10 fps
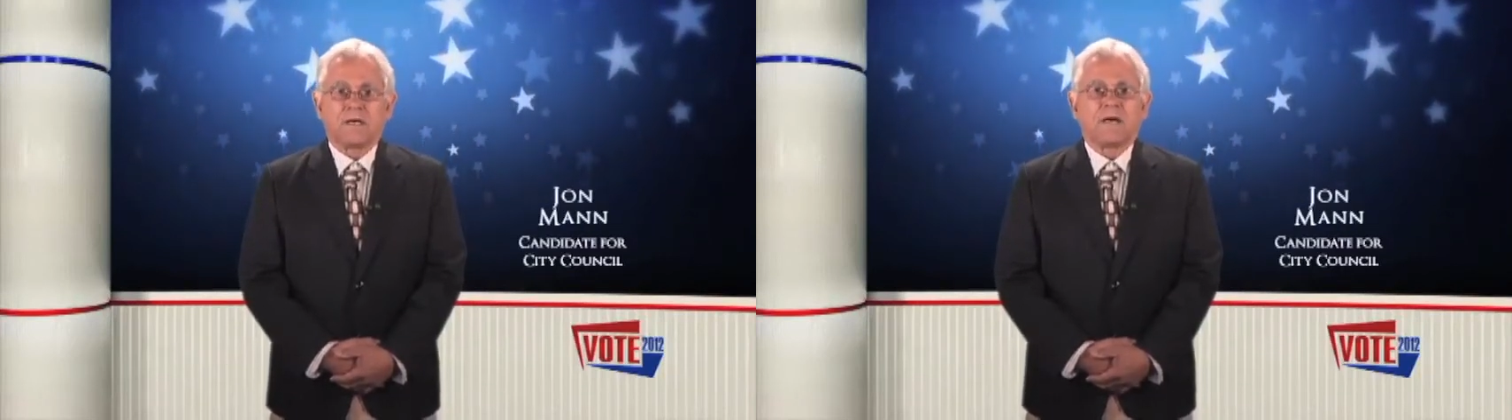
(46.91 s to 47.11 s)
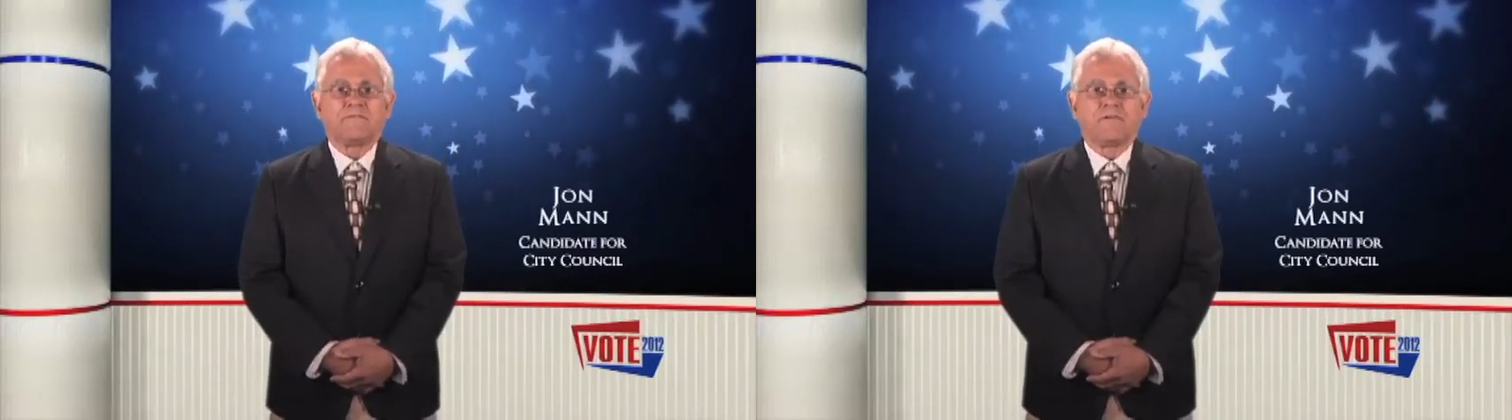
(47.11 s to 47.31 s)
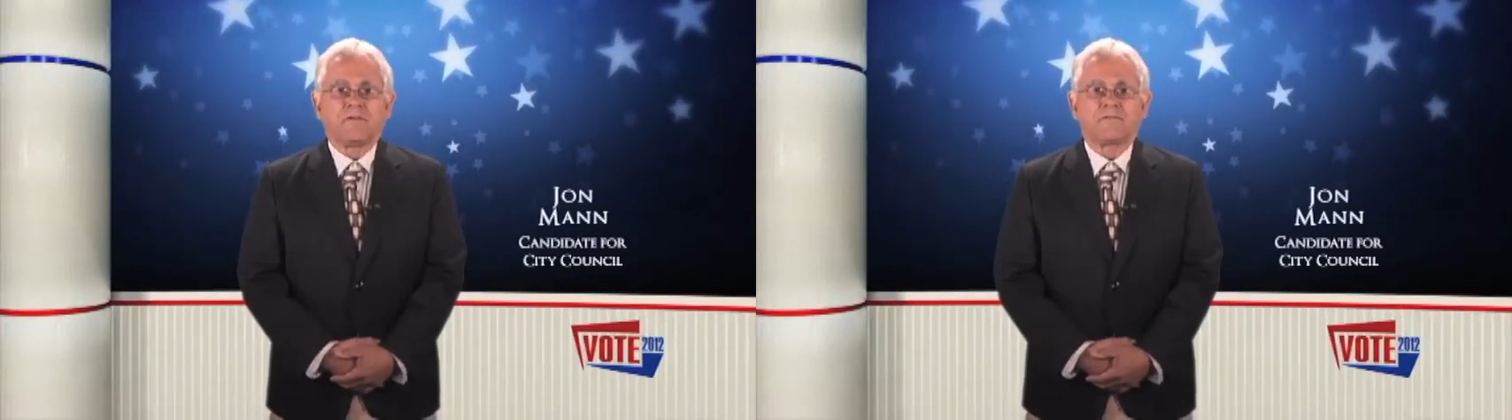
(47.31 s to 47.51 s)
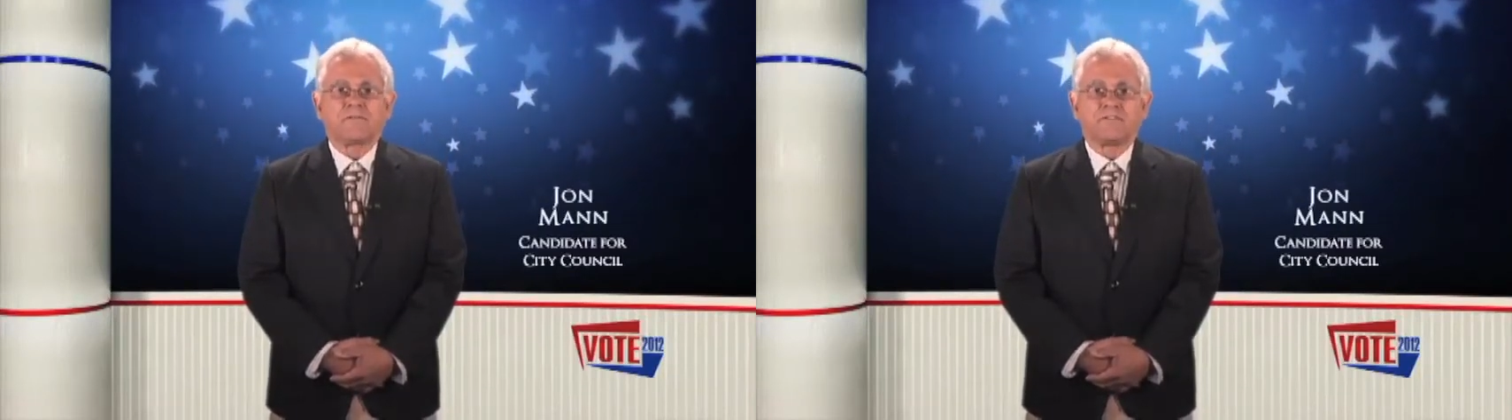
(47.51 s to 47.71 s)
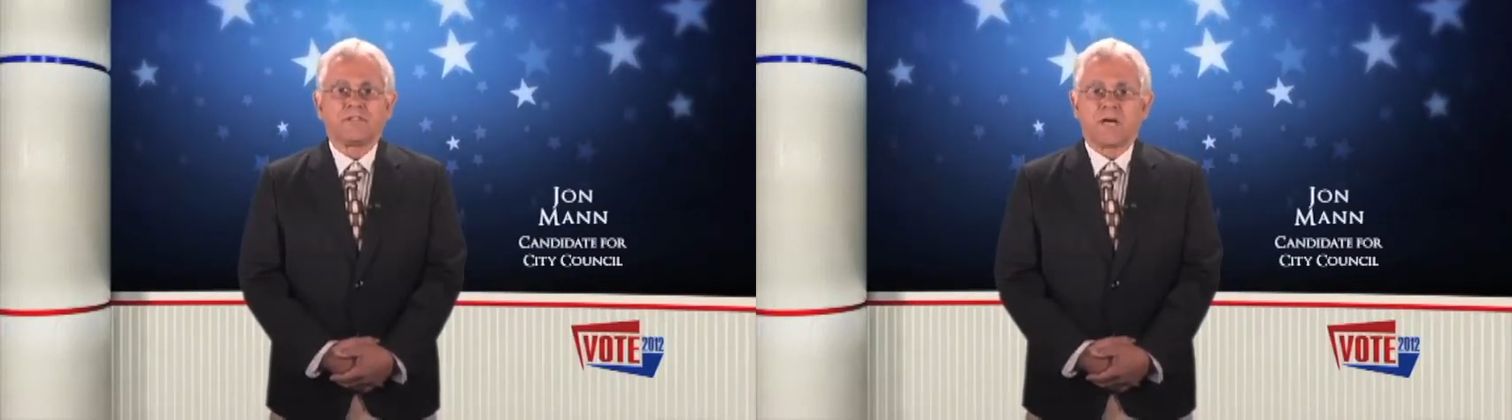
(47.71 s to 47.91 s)
A vote
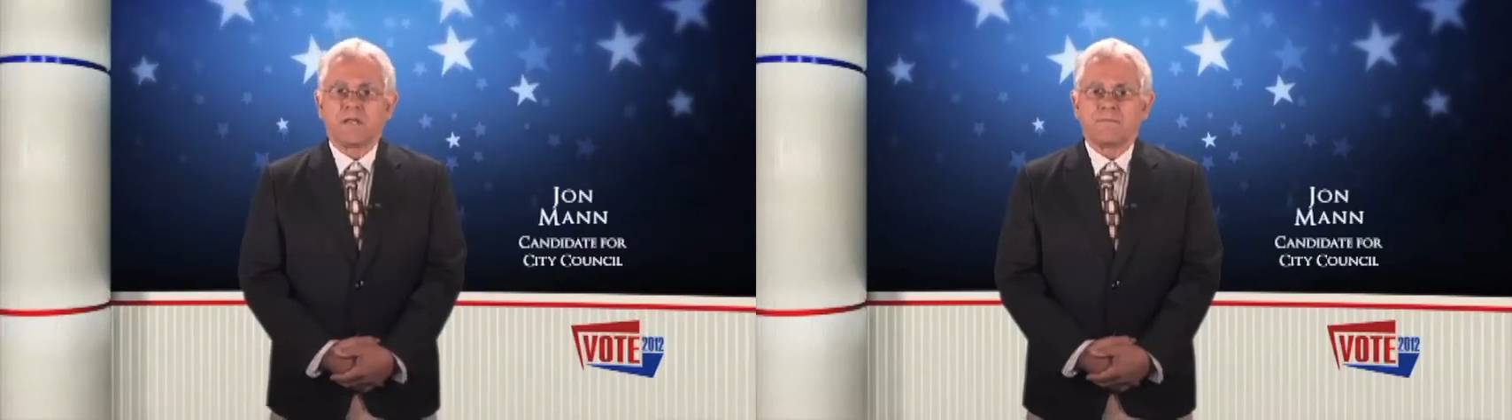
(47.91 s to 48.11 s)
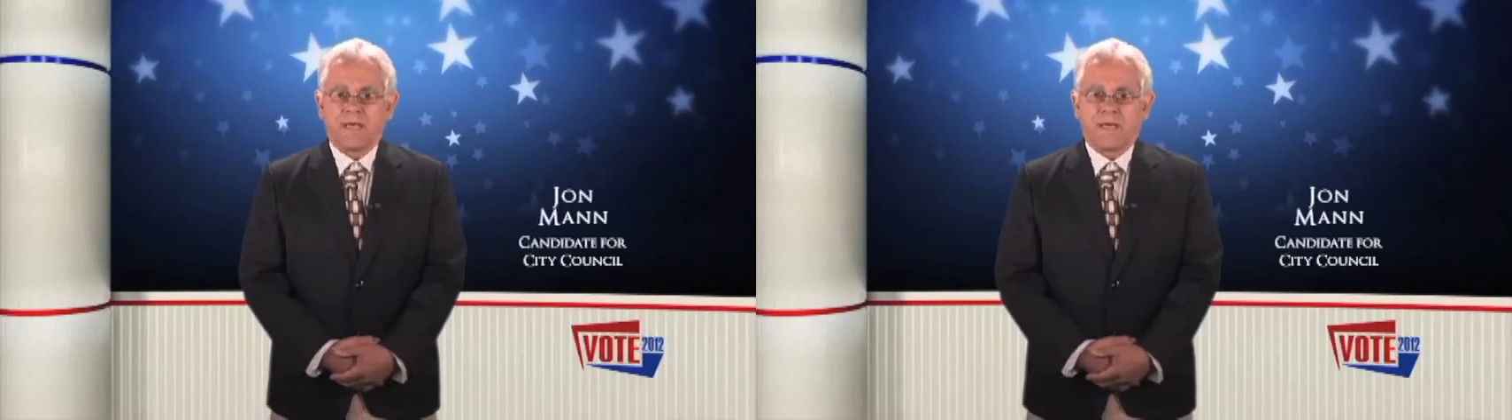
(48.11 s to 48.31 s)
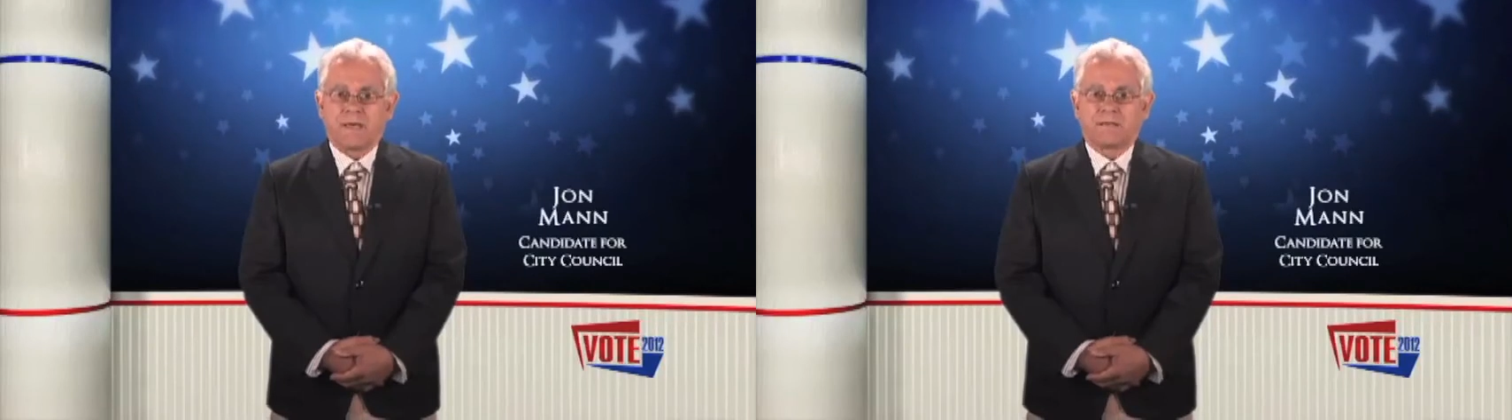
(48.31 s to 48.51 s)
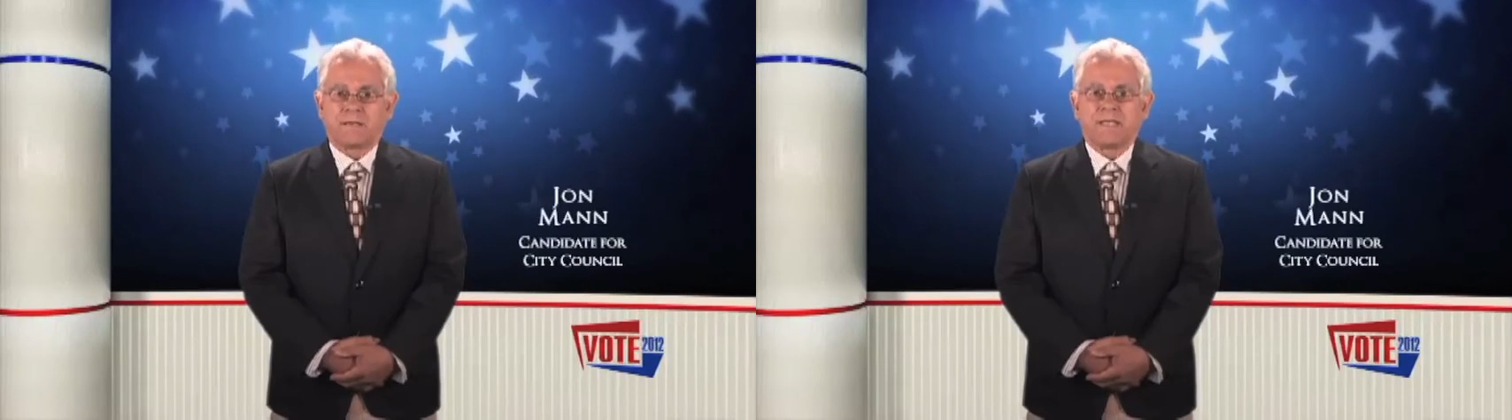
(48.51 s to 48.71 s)
for Jon Mann